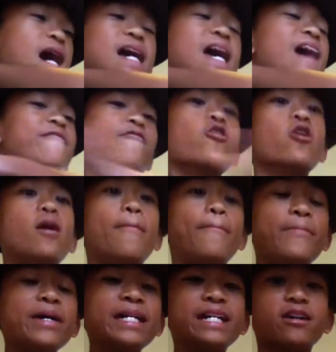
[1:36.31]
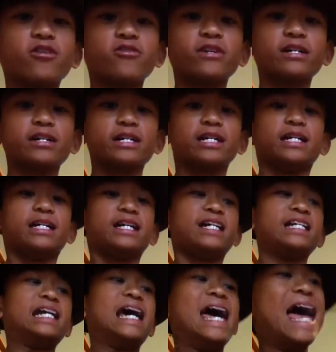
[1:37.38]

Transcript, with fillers: ever appeared in